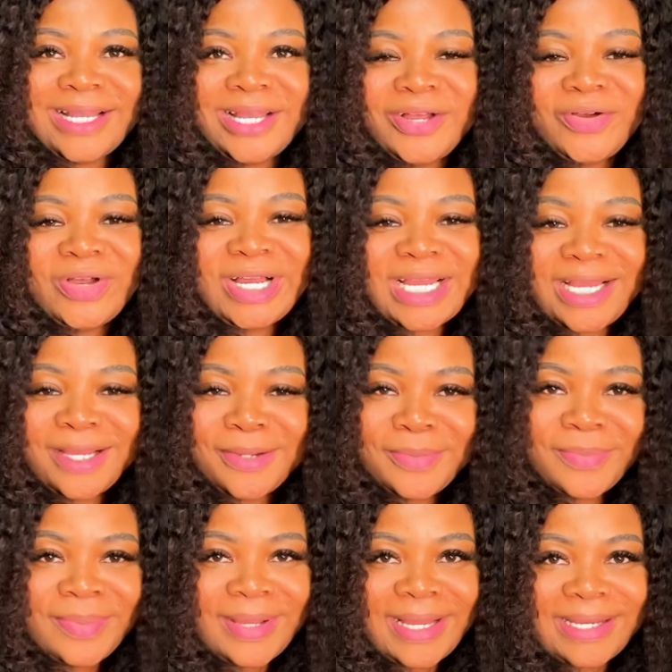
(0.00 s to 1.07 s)
Welcome
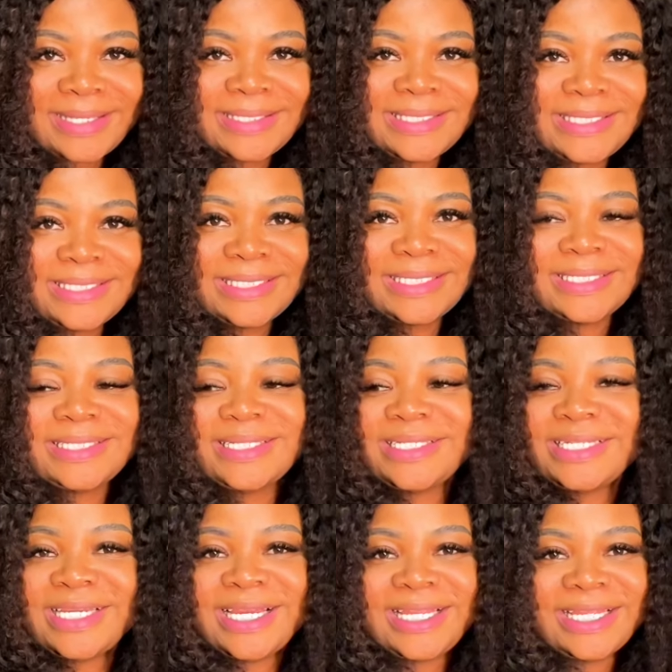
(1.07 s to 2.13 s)
back to the
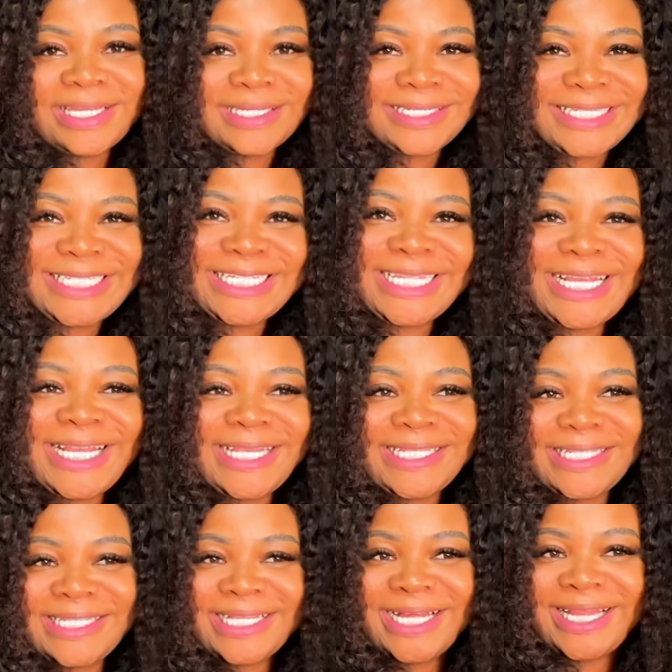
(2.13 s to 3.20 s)
channel. Today is
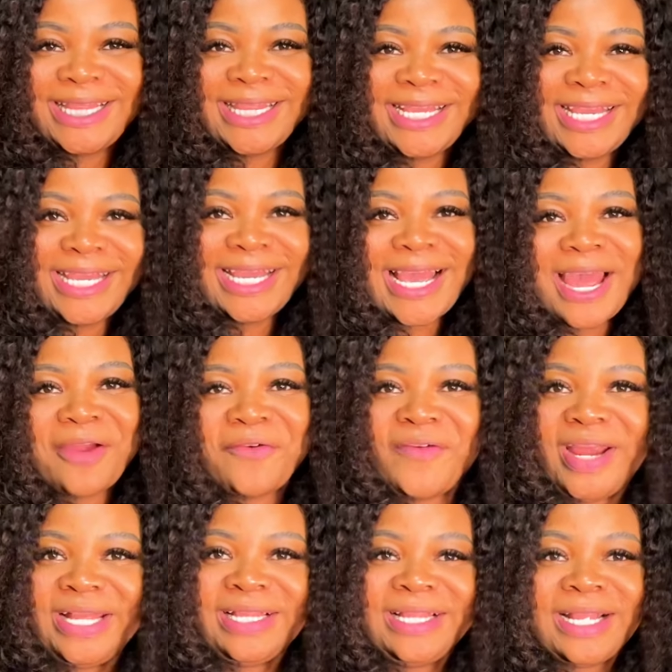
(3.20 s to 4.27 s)
Sunday and right